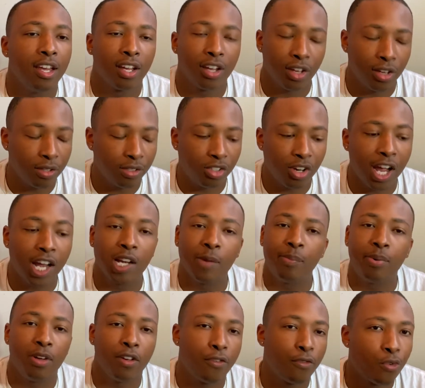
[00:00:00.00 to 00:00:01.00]
trying to
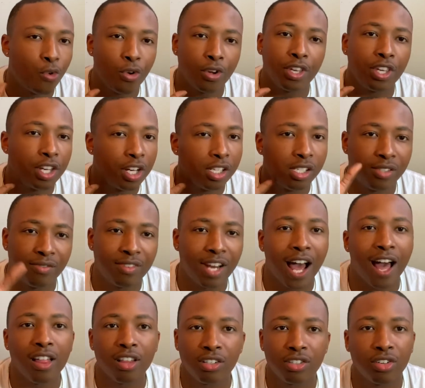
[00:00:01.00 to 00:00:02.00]
put 4 years of
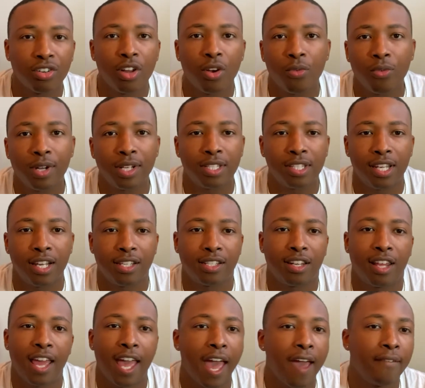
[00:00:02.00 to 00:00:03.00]
knowledge on that one test and
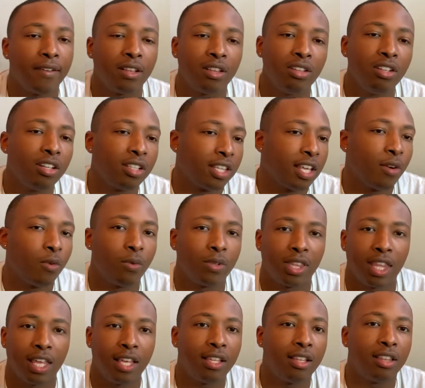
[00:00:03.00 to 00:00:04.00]
they haven't looked at what
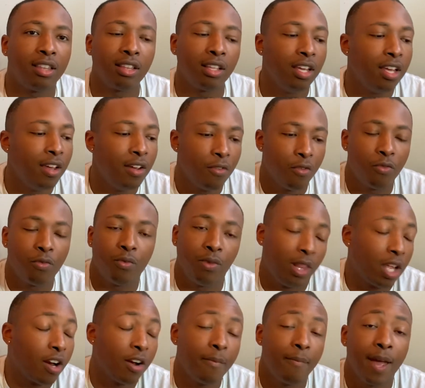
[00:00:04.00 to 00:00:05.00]
they
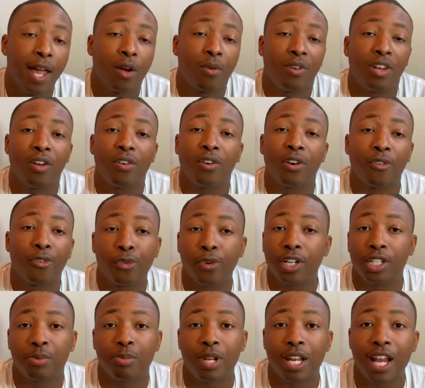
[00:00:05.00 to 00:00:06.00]
learned back when they were a
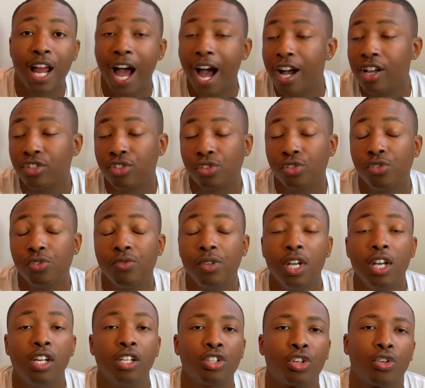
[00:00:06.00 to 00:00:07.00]
freshman in high school.
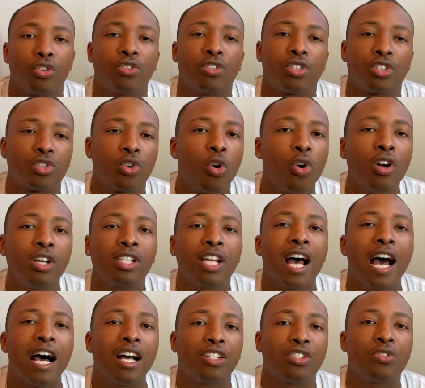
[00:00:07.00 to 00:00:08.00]
So score as
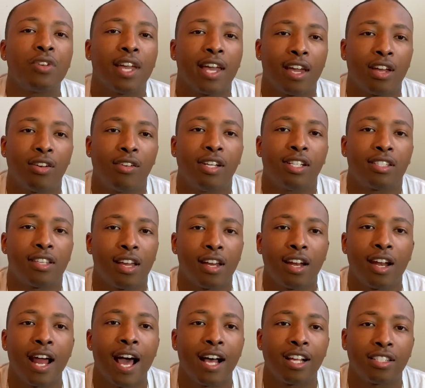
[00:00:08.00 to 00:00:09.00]
high as you can on a
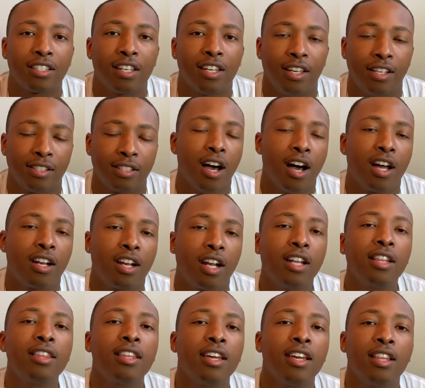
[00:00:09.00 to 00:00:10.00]
standardized test.
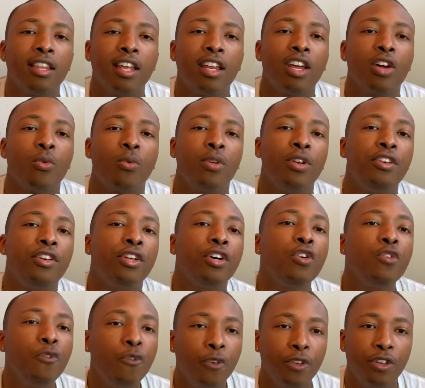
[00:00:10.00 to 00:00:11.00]
Another thing that it would
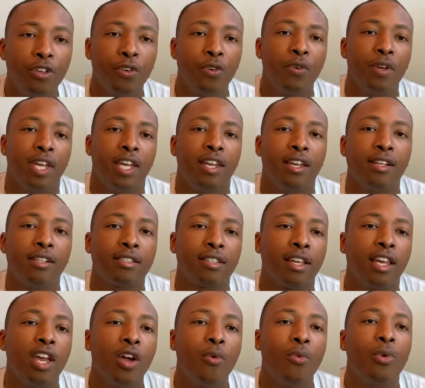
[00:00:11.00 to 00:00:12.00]
do for you is
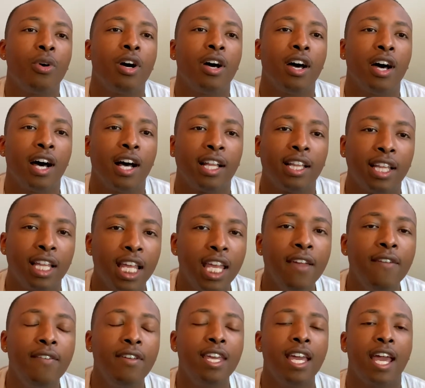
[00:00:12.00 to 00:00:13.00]
it would
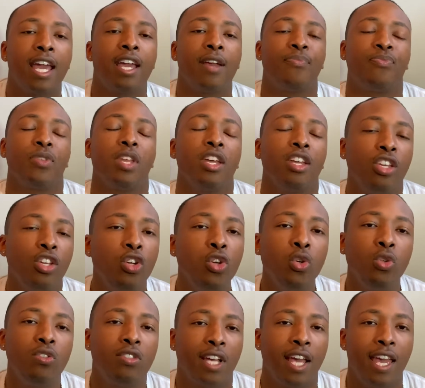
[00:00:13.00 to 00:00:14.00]
alleviate
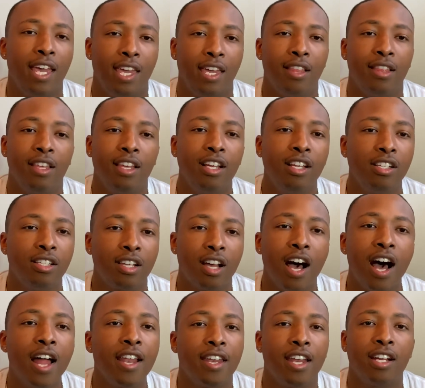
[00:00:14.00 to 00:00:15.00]
you taking these
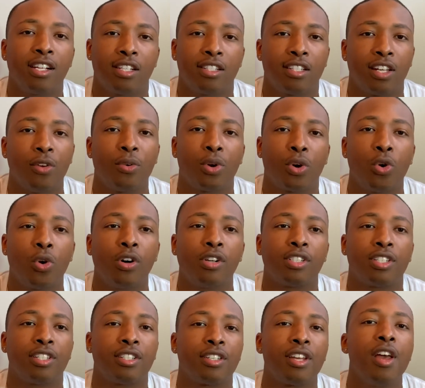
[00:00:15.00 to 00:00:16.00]
unnecessary
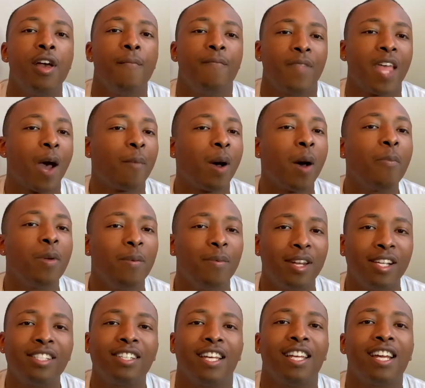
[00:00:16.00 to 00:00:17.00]
courses. Now, my people
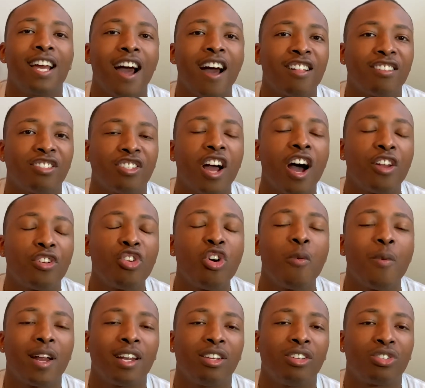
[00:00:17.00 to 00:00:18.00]
that's in college, y'all know
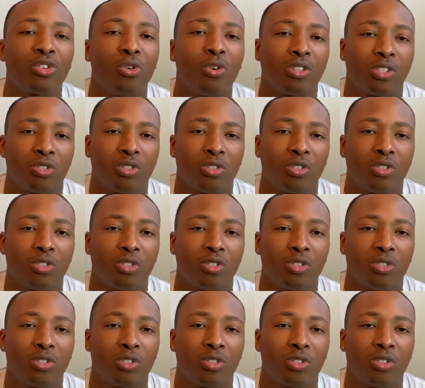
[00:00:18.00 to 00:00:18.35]
about these courses, the